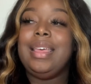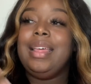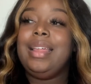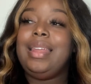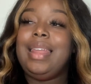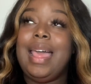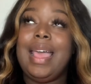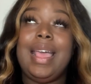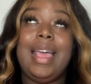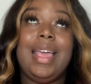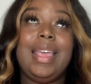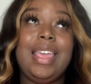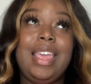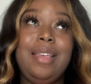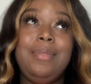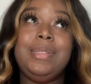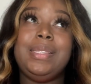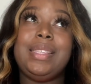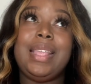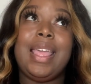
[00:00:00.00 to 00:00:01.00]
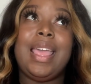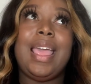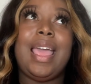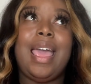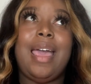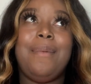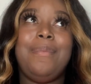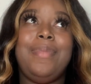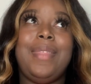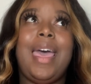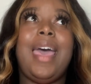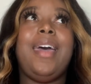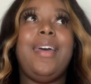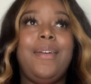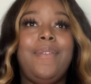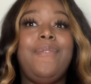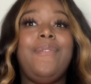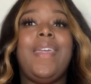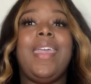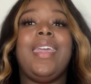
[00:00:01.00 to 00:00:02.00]
like I keep saying, I'm not
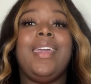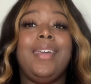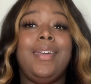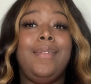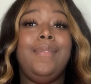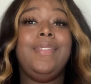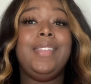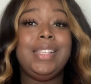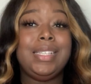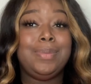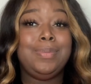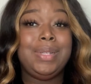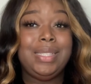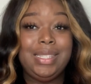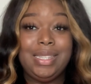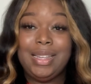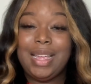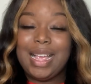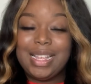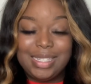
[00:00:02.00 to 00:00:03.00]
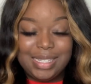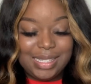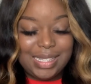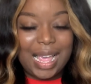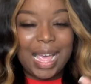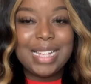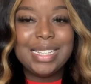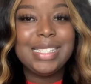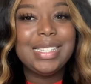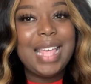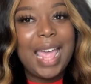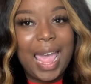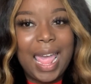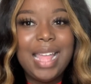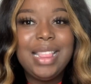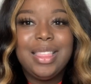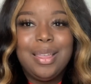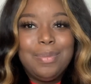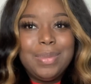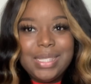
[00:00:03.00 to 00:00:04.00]
a fan of this material. I just
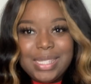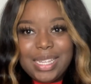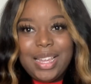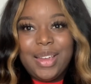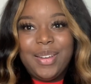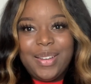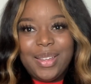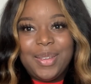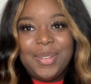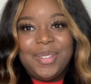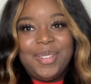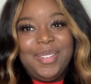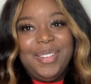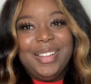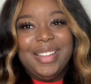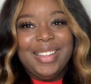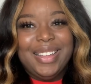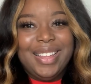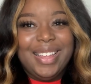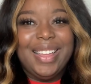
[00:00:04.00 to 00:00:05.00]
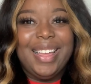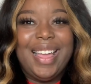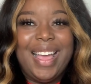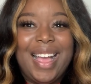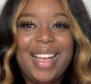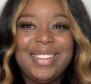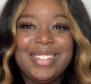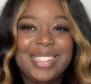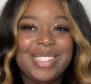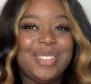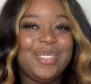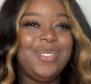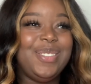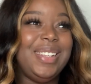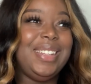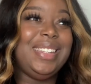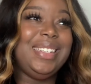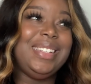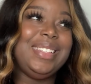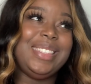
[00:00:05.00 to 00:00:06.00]
hate the material. I just
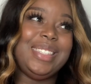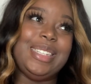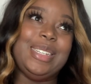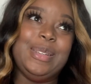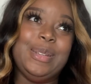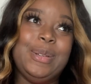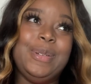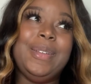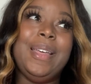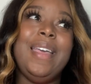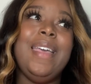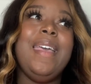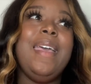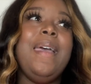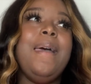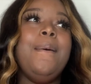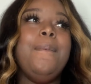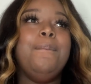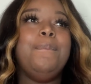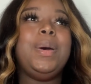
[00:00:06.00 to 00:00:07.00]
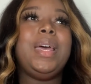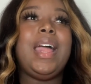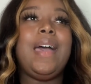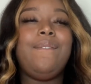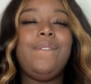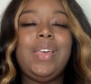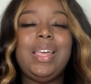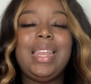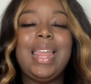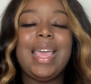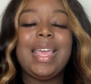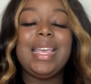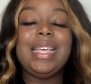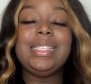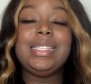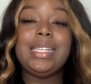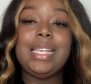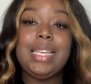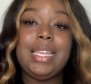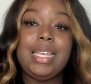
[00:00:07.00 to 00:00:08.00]
really do. But I feel like
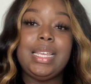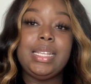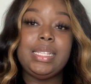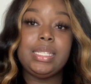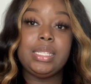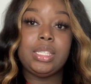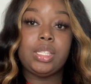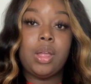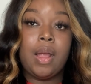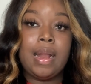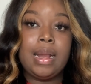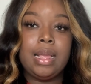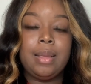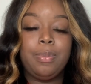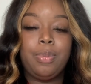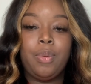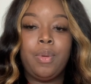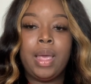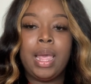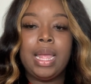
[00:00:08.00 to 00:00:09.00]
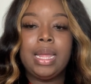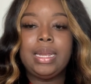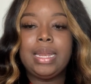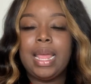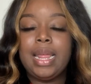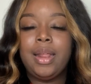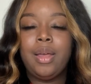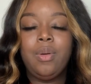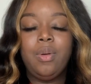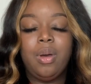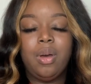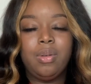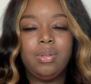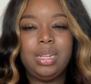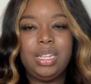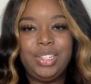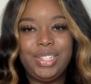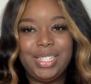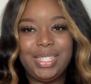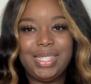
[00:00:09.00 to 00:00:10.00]
it's a good starting point. They don't
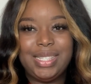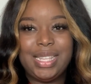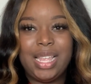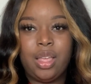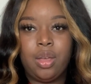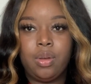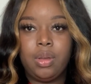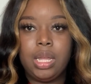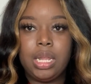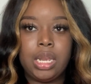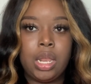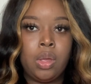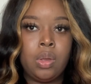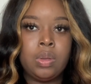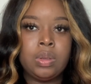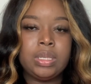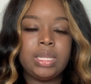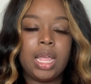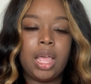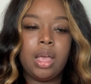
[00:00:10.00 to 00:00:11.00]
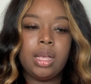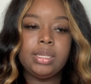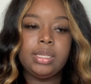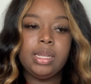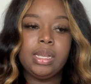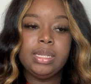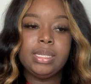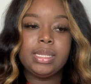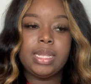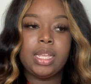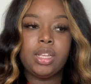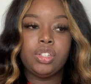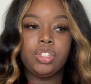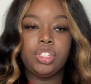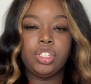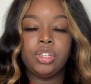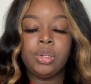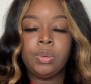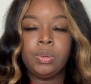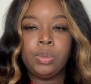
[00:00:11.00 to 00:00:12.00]
only just sell clothes, they also sell
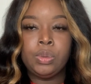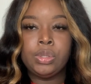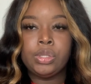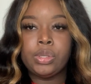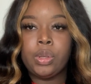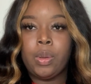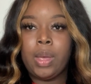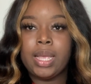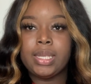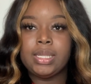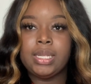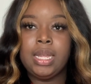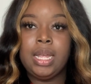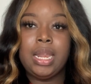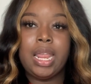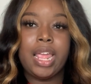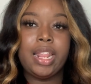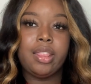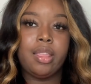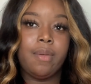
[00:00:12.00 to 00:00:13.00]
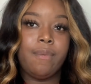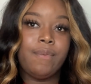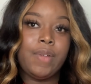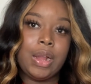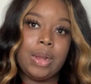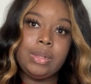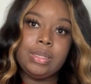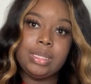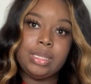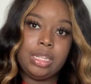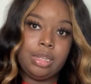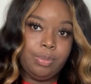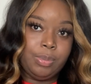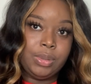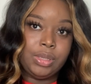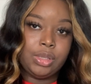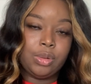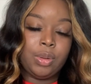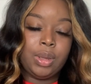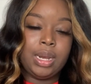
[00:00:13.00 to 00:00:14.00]
shoes. So I seen like the first
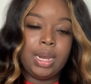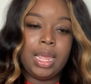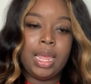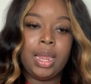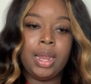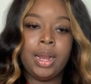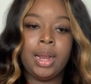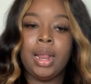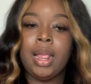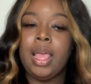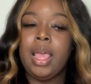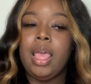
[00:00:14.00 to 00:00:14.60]
slippers on there.